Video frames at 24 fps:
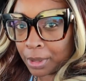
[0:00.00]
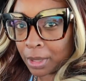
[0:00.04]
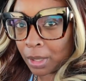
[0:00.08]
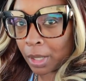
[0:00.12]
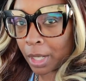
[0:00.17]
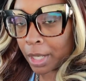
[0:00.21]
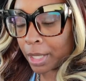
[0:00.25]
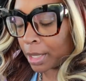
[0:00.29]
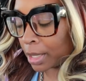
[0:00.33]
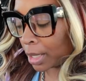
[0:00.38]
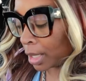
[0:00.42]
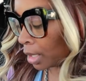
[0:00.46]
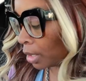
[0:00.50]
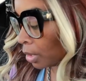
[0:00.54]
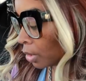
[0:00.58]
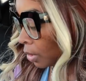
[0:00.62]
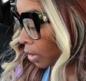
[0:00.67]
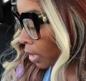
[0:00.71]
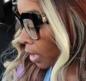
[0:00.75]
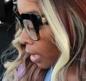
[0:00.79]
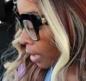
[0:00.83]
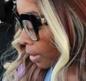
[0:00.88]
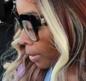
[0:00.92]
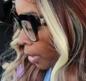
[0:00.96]
so they
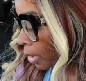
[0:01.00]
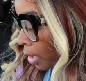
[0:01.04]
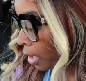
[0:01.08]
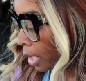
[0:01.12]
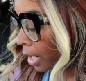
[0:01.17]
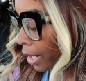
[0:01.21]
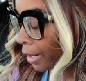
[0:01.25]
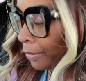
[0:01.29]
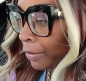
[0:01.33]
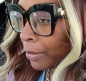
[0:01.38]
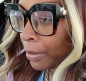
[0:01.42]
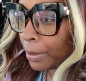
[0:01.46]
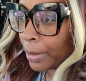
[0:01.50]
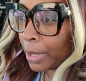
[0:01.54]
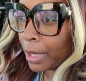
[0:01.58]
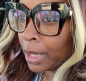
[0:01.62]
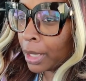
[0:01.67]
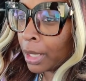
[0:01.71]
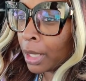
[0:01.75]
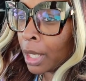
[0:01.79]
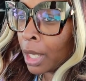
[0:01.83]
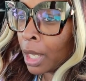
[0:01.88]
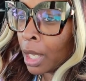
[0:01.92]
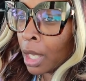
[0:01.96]
scheduled the mri for
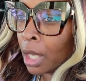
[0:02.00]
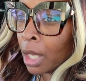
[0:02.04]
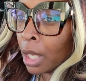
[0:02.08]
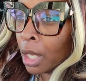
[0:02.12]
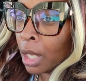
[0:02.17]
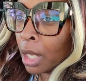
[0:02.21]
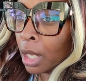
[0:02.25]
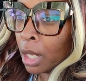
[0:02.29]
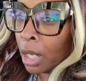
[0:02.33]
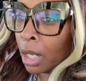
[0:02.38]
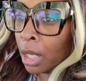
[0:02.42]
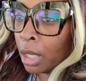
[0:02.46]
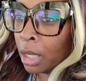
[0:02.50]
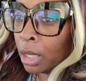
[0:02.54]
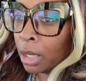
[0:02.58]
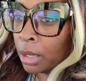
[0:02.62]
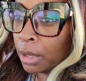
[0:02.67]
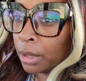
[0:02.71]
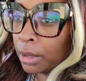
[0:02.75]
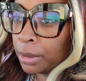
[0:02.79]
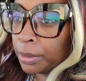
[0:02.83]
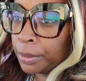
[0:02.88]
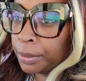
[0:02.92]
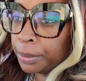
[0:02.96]
me
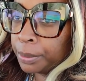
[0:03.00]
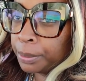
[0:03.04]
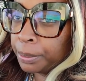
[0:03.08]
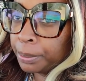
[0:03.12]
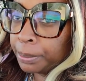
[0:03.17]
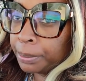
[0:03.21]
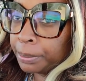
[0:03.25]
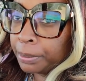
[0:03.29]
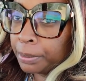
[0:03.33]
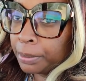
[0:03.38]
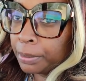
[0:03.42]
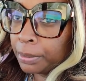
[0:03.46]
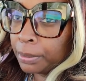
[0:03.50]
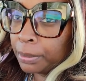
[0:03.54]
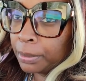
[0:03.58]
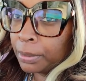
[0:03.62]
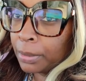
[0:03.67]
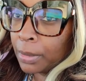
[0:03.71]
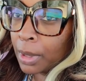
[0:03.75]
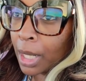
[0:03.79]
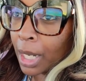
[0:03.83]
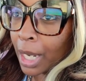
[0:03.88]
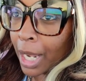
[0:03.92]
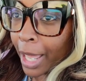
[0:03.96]
um
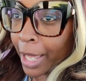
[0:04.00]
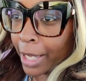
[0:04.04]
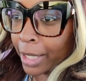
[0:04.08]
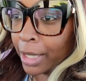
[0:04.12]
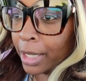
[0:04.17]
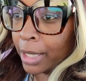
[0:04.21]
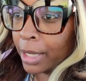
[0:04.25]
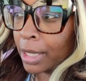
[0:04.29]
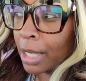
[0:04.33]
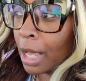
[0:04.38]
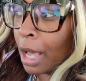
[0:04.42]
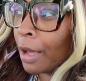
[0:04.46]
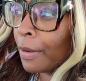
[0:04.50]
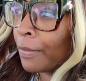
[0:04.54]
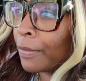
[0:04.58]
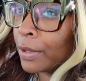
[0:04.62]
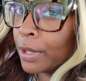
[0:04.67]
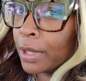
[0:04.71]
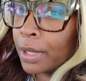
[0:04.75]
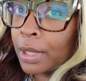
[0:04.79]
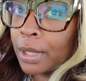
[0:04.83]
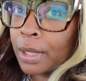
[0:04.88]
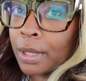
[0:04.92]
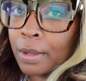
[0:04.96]
like this
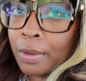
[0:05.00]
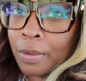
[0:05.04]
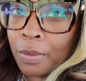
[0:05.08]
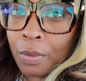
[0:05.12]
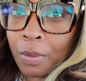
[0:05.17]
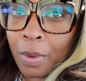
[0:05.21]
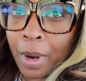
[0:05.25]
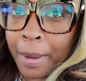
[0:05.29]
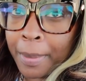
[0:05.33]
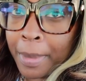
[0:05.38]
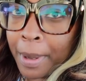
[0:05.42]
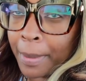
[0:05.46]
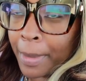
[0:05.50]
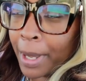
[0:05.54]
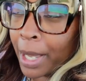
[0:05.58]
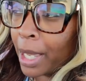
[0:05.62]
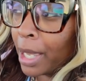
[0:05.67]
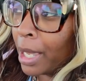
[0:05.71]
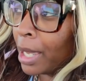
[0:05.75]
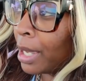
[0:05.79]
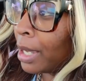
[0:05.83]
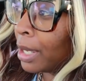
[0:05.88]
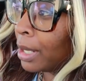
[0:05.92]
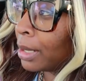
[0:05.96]
office right by my
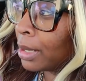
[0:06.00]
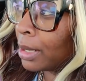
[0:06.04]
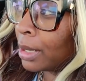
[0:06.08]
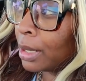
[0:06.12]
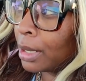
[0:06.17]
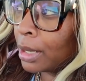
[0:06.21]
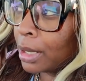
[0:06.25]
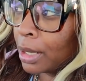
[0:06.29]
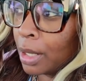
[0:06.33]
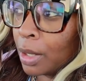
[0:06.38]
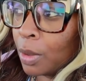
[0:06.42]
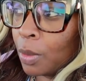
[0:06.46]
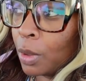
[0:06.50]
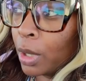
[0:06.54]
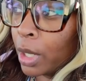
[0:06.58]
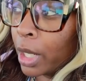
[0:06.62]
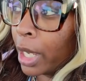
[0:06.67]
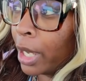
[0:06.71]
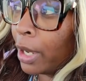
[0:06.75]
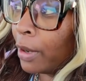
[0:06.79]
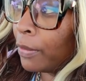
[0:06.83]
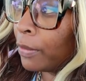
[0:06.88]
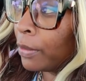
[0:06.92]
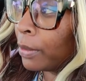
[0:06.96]
house it's gonna
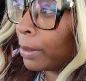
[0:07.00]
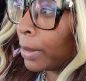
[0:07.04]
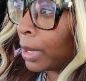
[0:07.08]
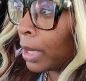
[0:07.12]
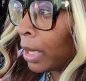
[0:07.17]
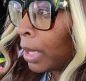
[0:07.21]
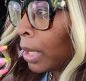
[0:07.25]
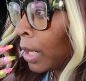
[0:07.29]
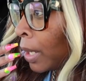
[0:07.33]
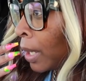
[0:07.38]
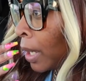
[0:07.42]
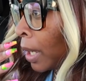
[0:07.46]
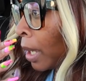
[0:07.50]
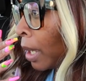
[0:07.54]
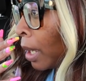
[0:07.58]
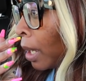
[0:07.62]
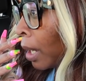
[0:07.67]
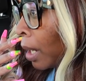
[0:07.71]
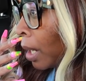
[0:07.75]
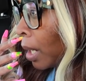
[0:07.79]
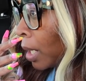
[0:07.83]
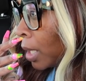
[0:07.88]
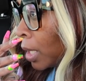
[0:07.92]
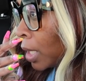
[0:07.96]
work out for me
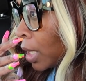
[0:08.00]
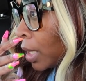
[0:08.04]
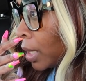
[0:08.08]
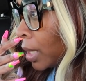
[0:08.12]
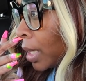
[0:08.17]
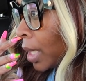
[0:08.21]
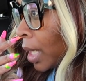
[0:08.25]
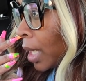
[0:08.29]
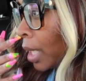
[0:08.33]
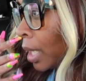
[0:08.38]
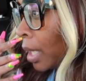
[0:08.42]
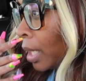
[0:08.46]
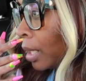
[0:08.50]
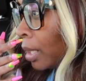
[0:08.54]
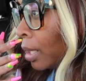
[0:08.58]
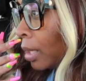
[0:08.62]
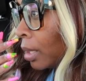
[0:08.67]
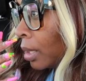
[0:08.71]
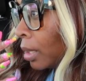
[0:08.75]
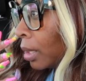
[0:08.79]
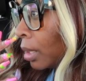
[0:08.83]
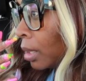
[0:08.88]
she said